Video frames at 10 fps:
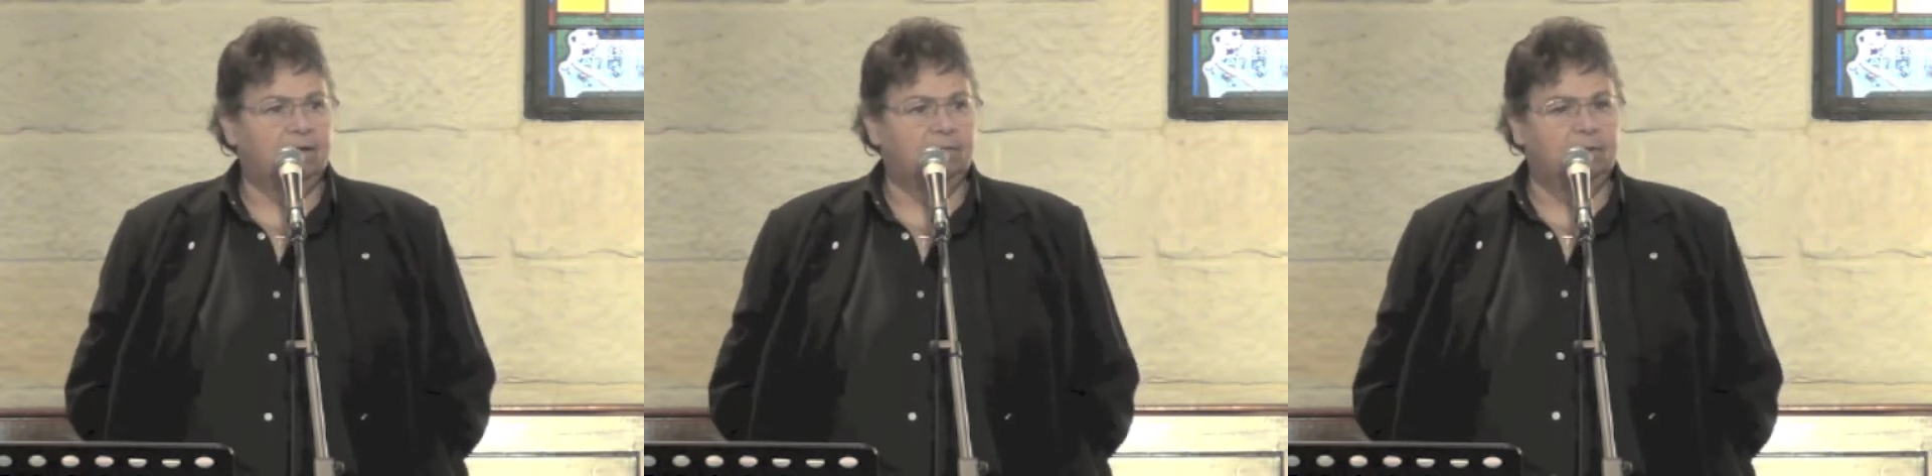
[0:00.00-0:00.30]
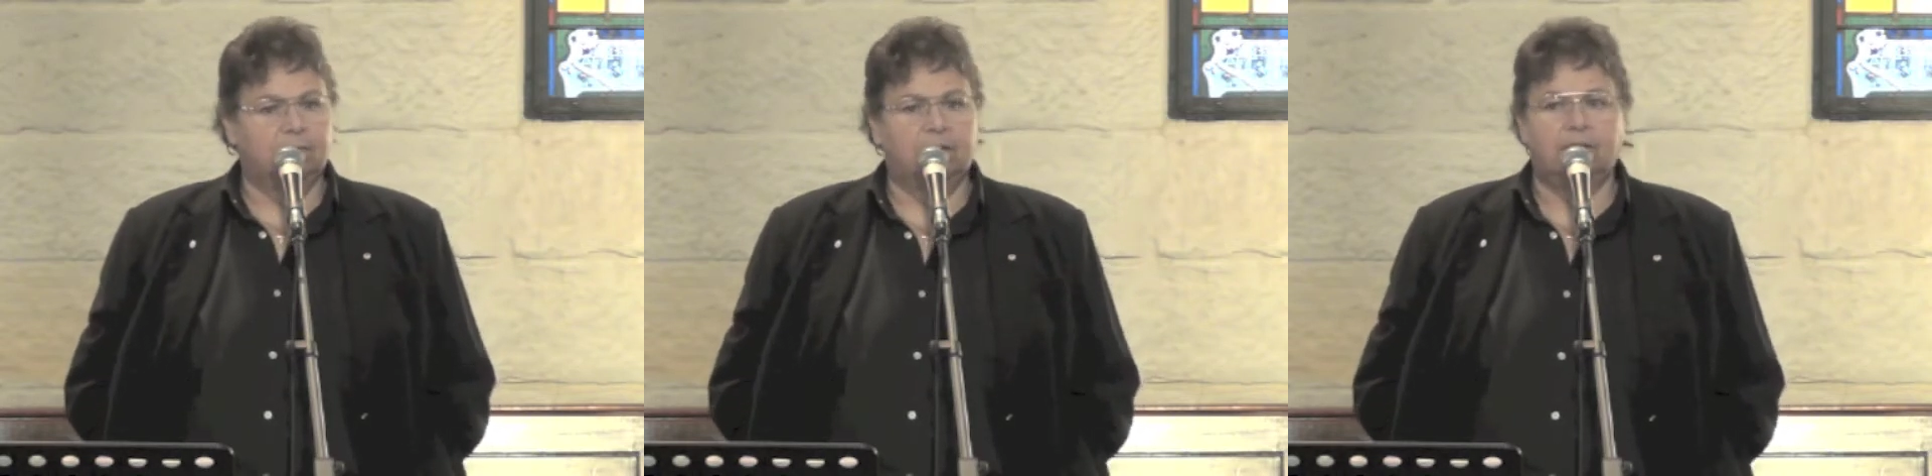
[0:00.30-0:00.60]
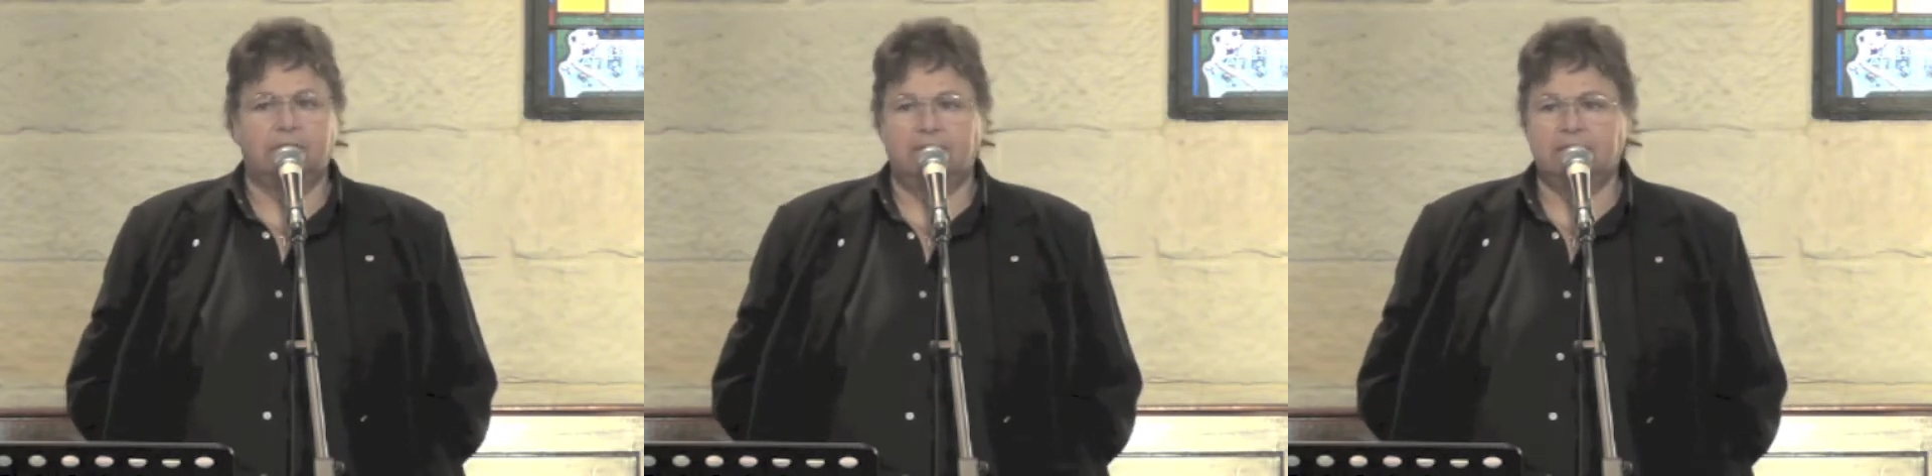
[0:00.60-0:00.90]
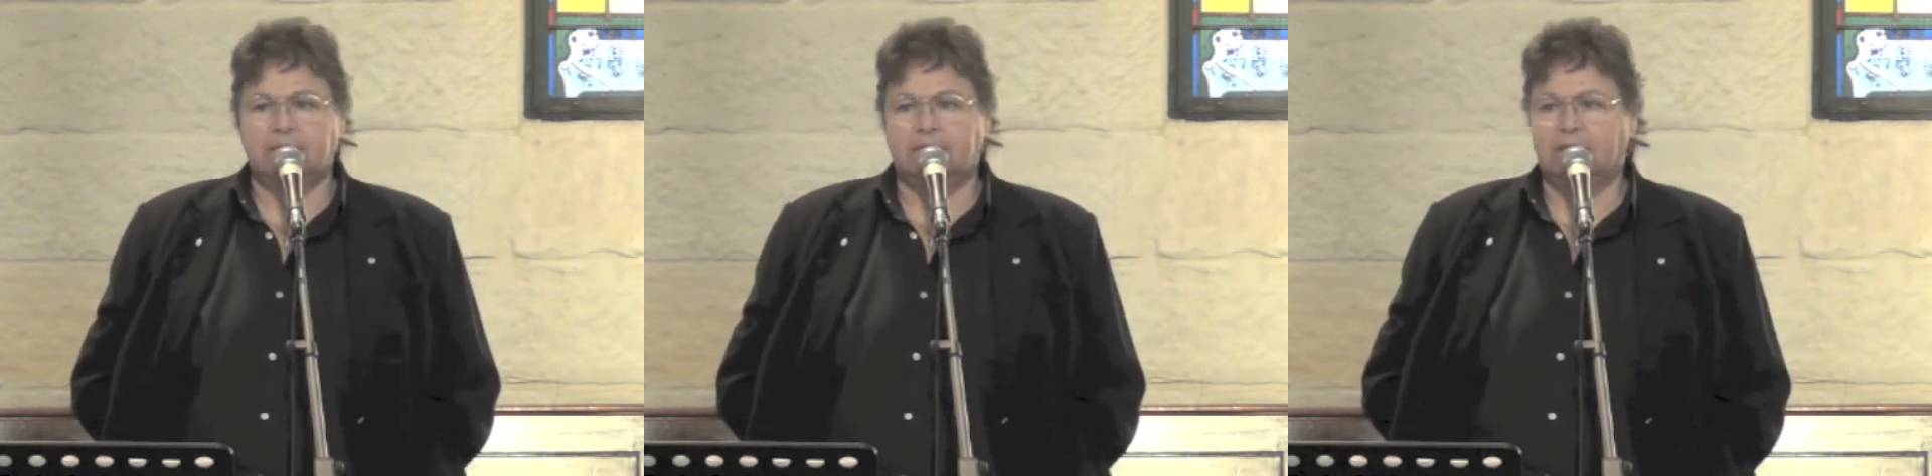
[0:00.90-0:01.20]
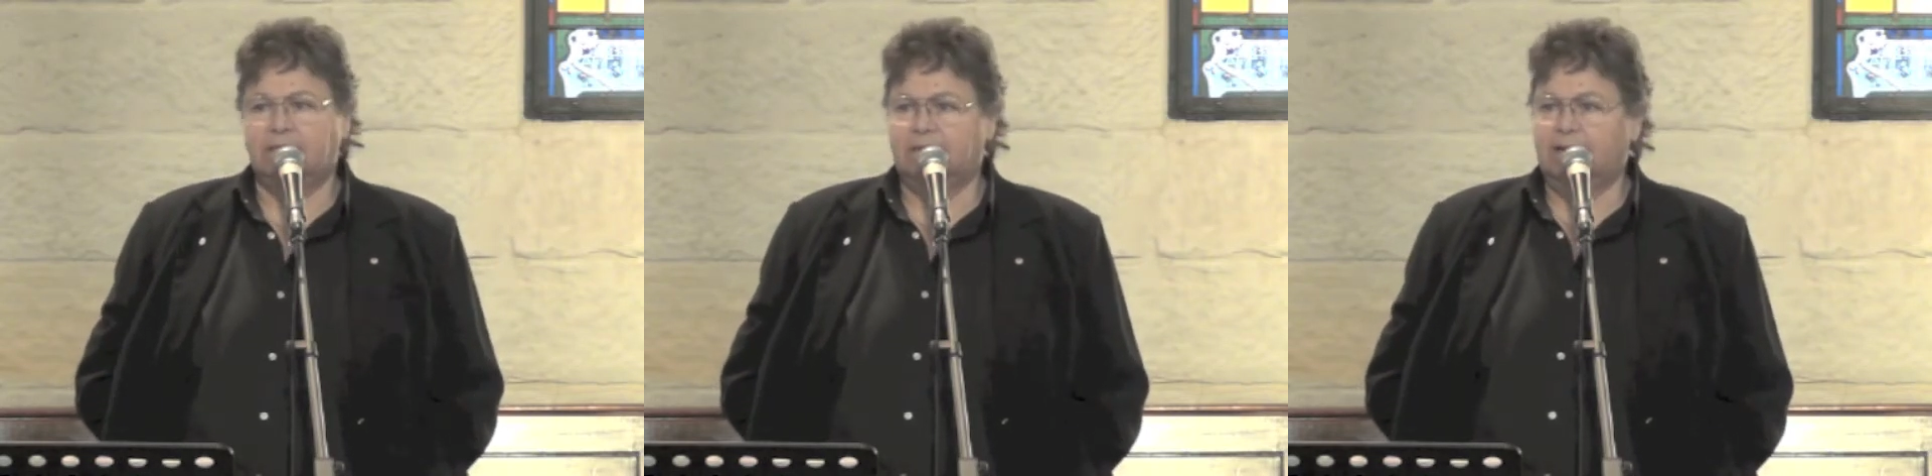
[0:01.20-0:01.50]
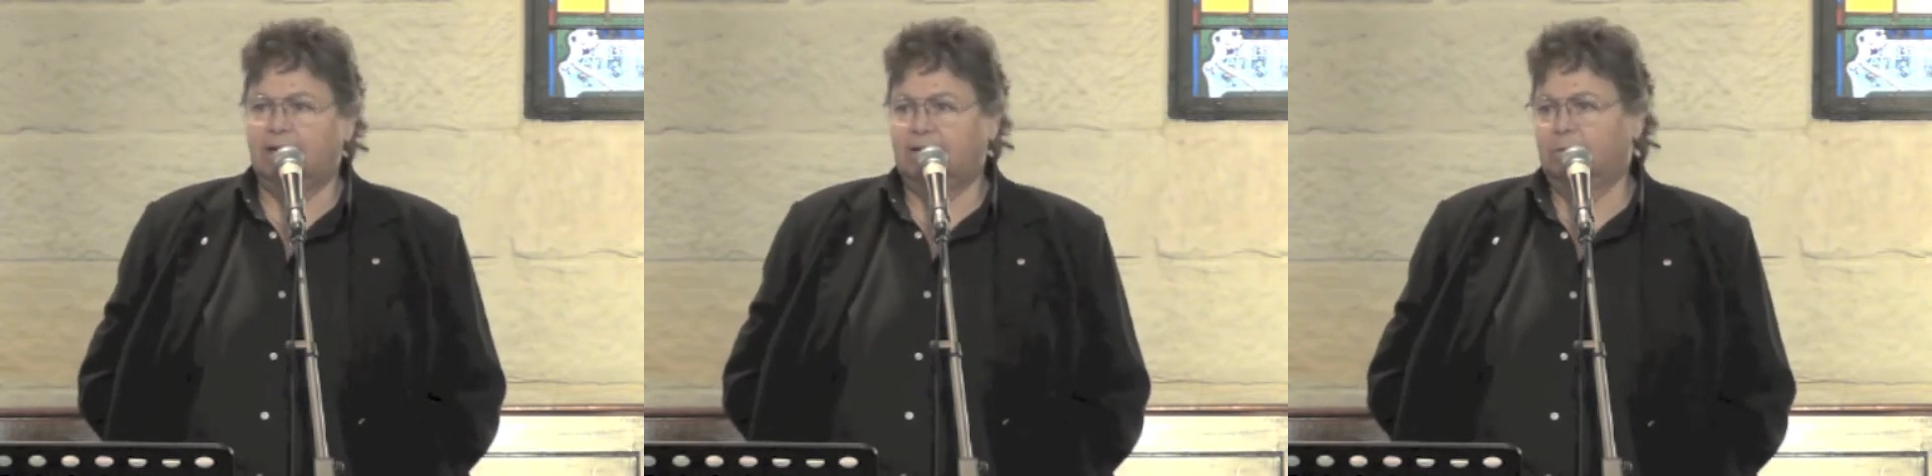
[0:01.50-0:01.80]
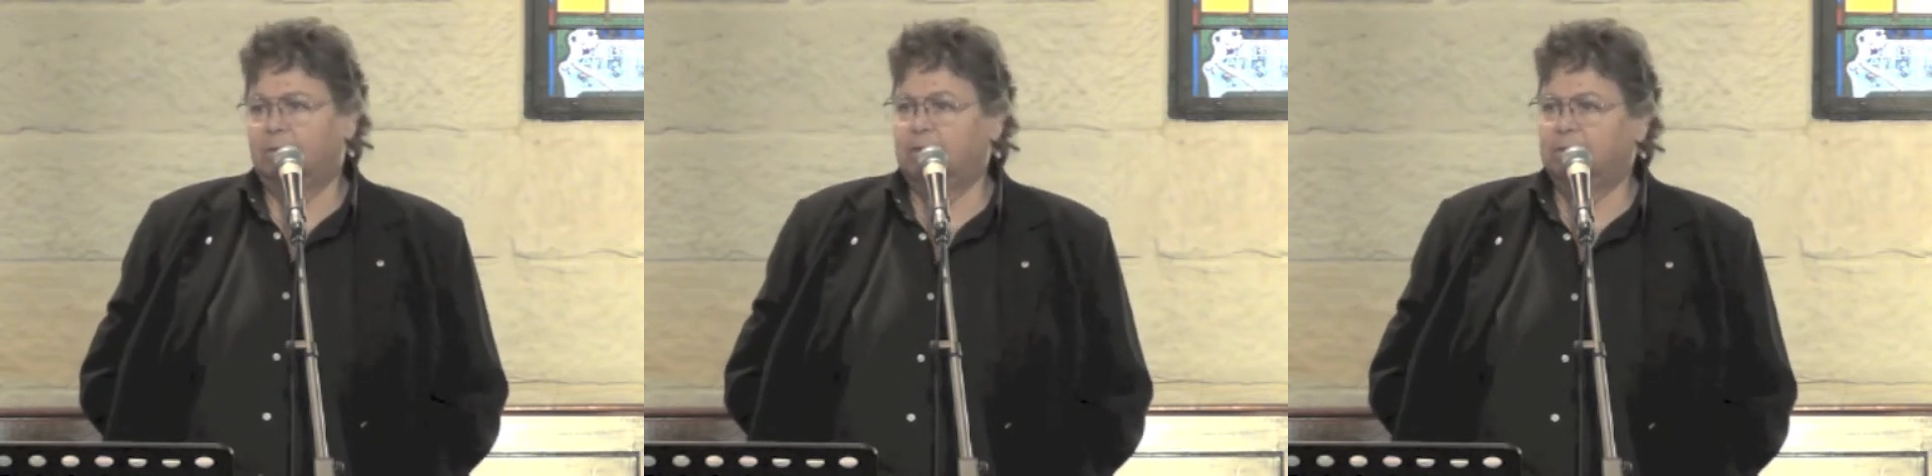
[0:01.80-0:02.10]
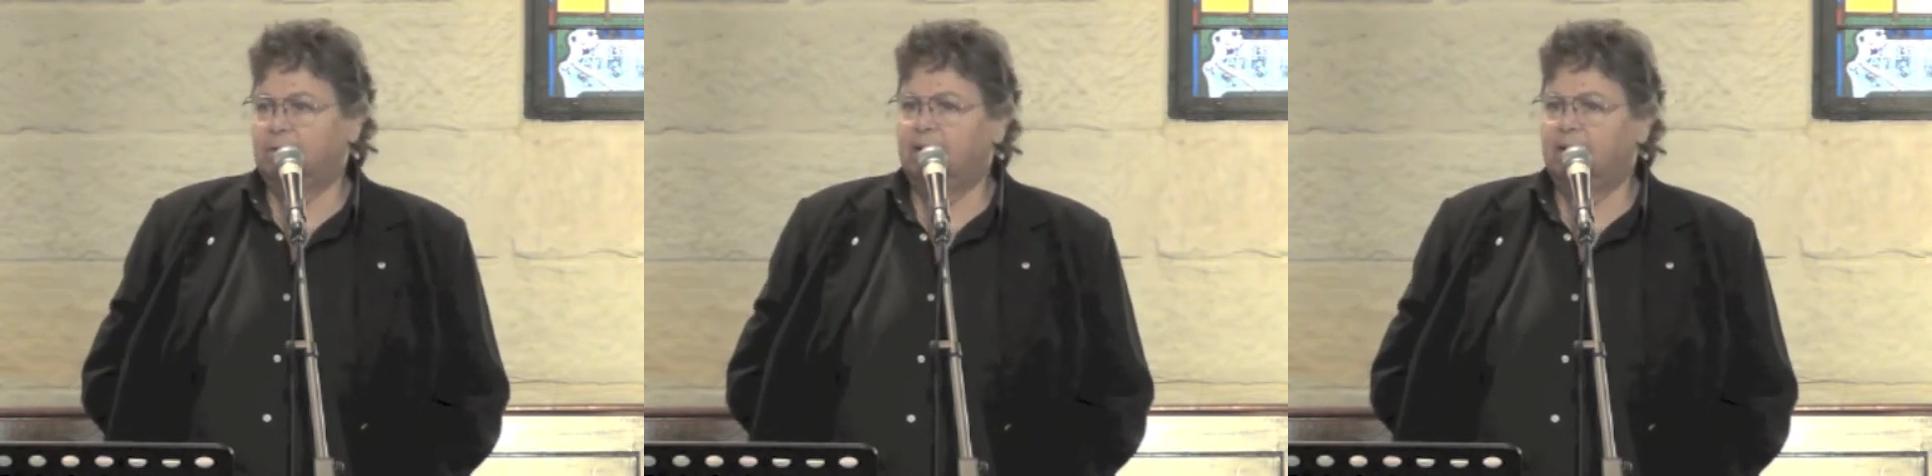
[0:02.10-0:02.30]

of the progress that the Gadigal people